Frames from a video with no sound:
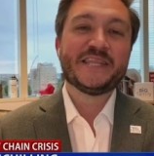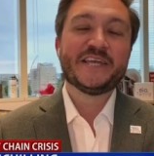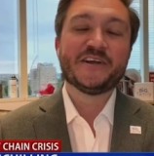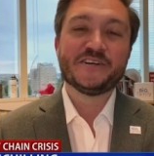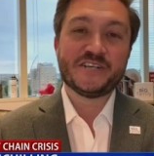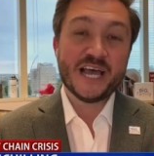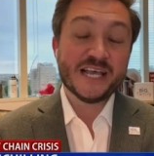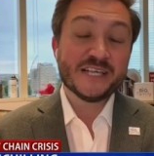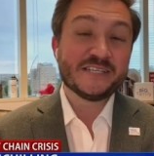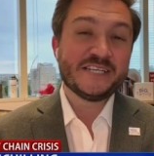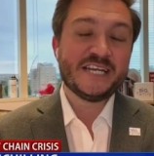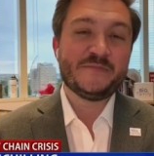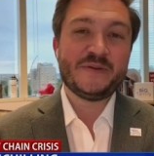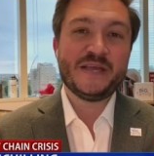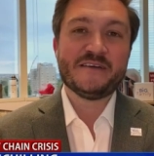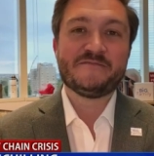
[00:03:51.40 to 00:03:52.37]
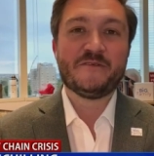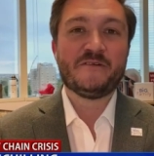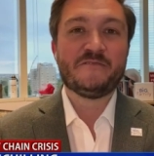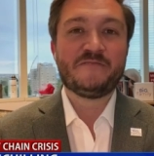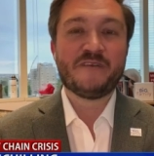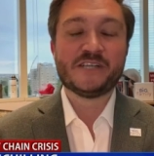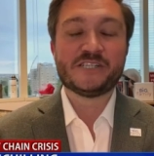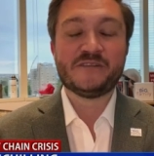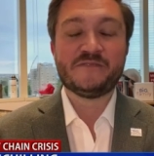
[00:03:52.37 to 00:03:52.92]
There does need to be a
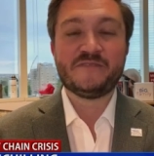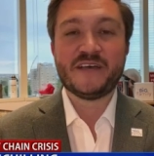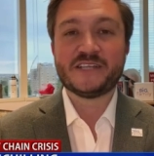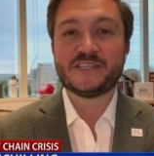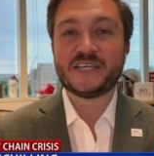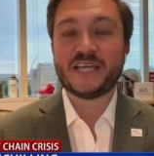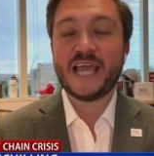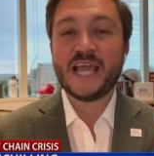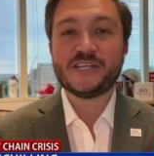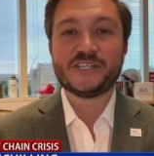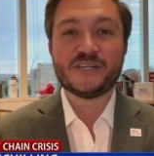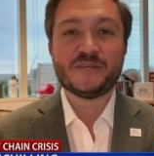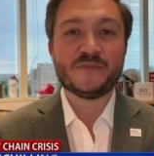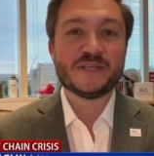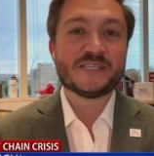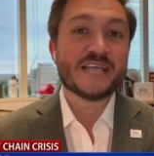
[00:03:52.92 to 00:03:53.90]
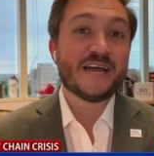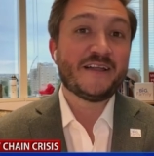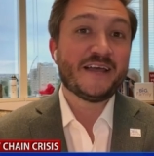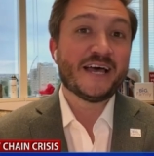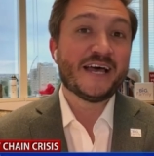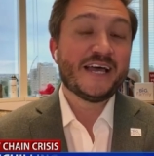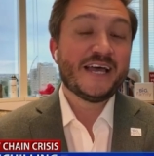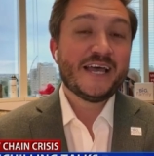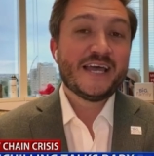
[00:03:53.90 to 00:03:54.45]
full-fledged investigation, but
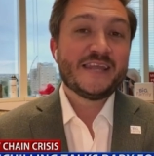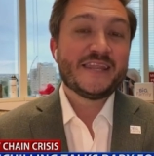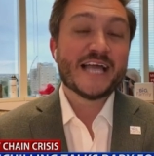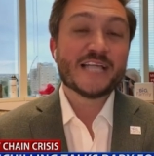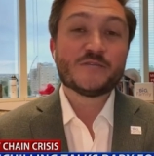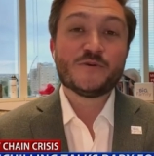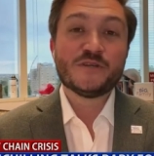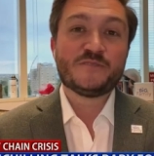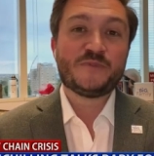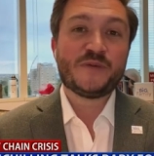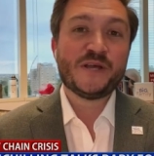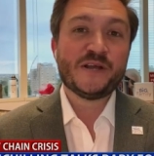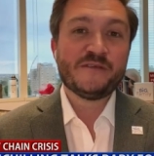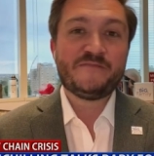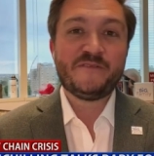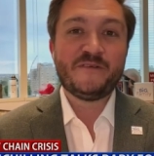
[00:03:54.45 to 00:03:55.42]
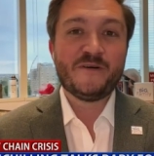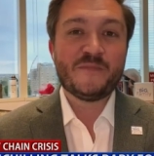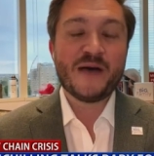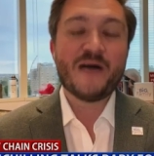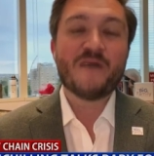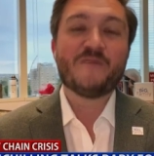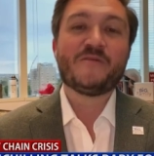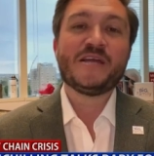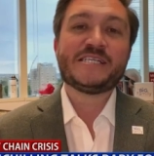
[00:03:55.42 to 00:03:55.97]
Stella, that's what's beautiful
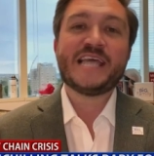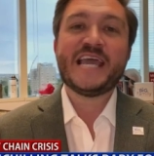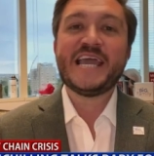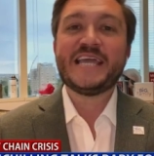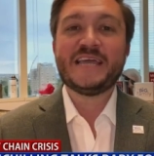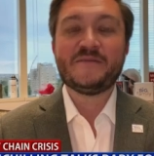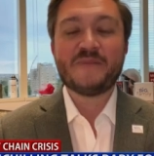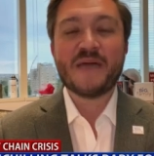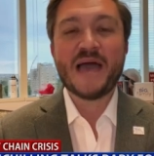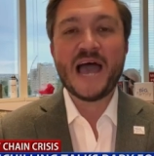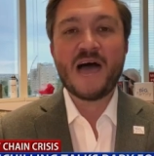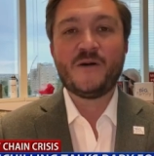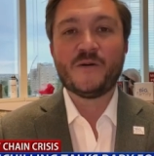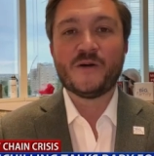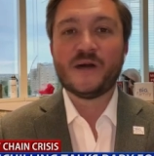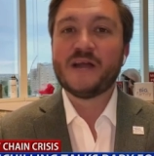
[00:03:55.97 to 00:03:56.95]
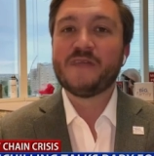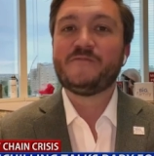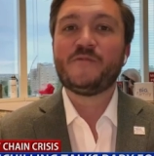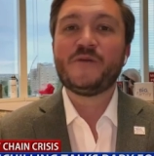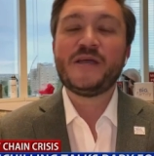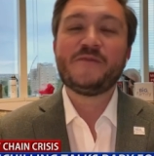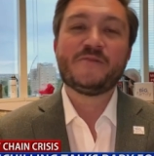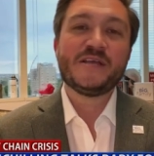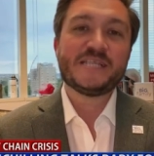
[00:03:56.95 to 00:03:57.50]
about retaking power. If
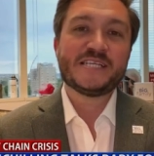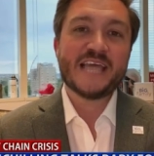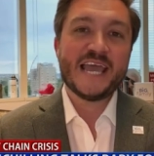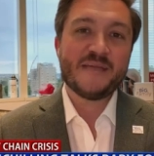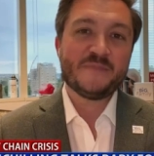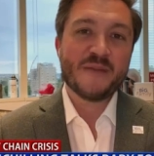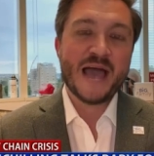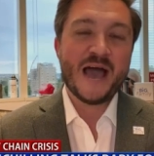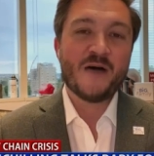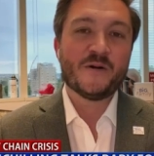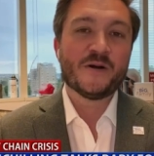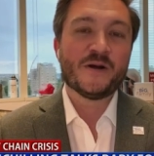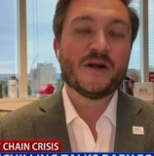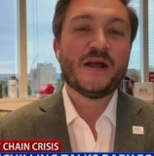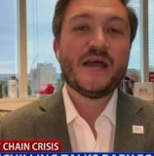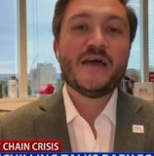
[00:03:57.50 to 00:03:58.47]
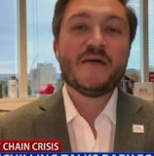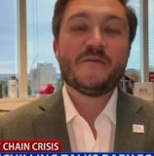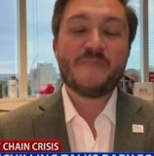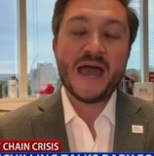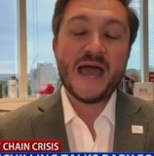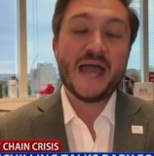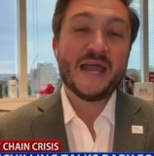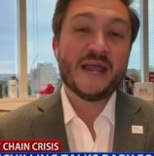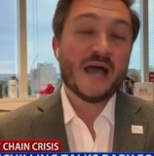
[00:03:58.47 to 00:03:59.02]
we retake power
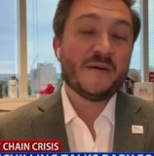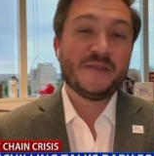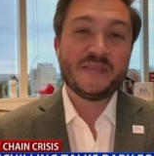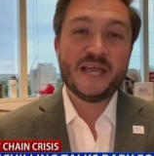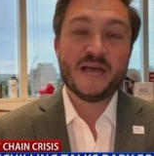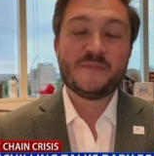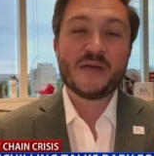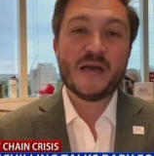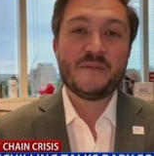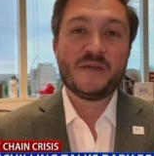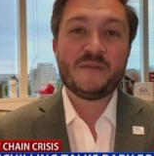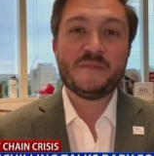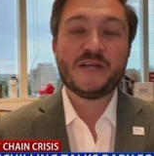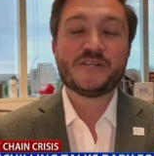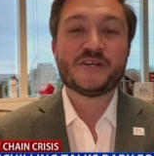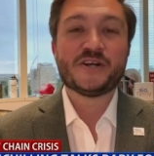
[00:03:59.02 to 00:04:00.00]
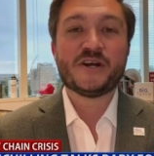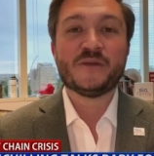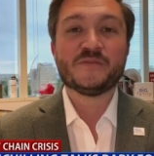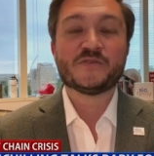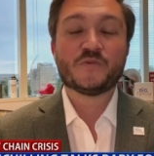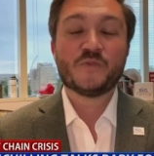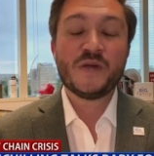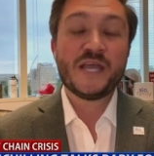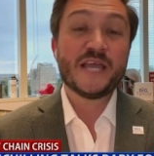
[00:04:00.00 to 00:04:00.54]
in the upcoming
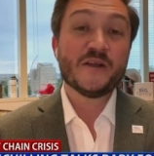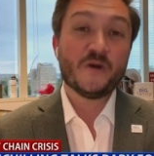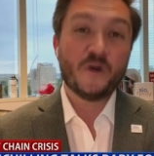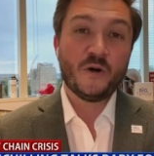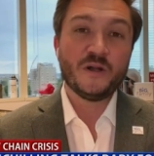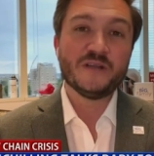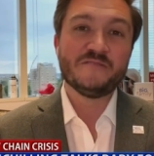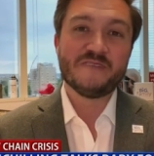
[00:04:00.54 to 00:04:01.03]
midterms, we can hold